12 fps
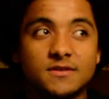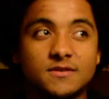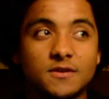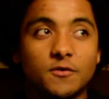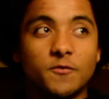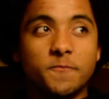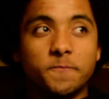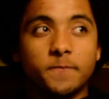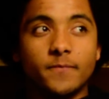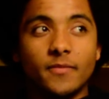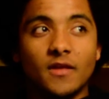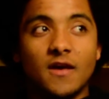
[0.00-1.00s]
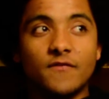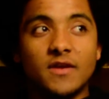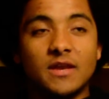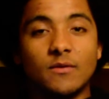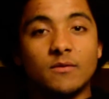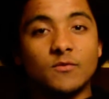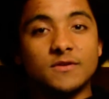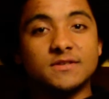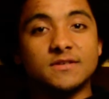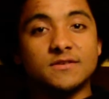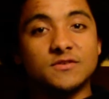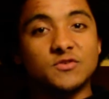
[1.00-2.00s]
So if anyone wants
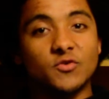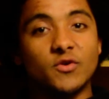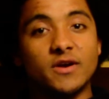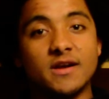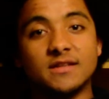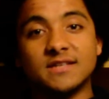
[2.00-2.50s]
to destroy,